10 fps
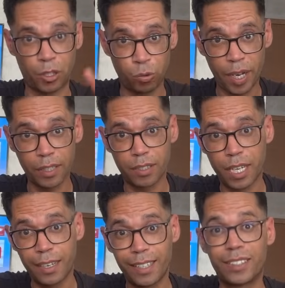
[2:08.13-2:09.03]
But wait,
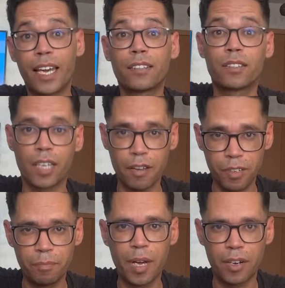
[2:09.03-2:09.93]
it gets
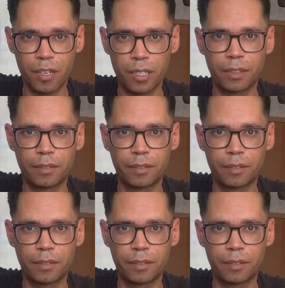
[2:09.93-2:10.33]
even better.